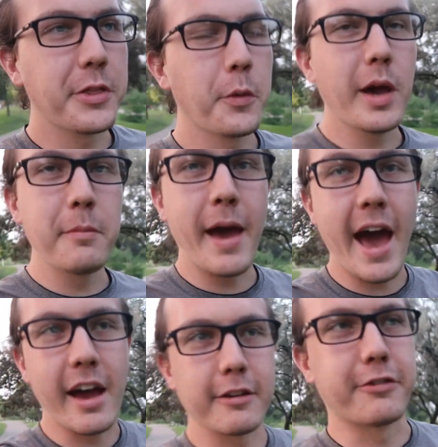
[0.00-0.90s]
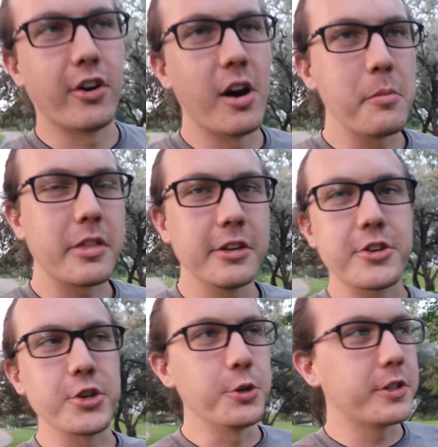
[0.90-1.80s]
on the way back from the
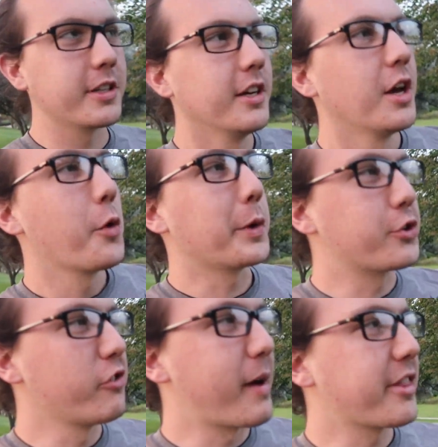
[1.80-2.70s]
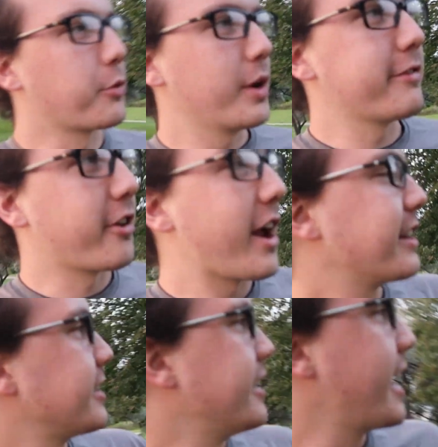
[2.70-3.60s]
shoot, we drove by the river
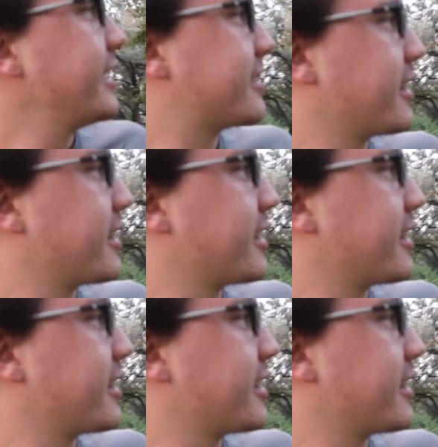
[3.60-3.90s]
and tonight